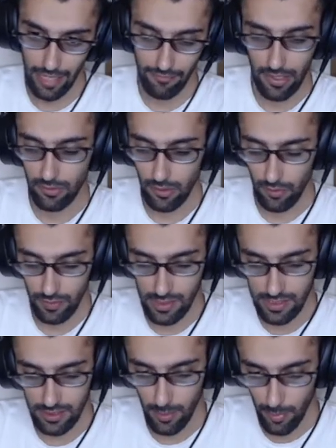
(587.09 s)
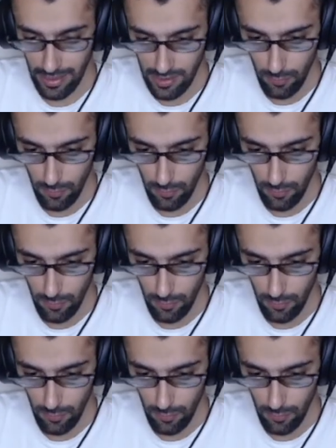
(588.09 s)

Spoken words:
I found obviously the best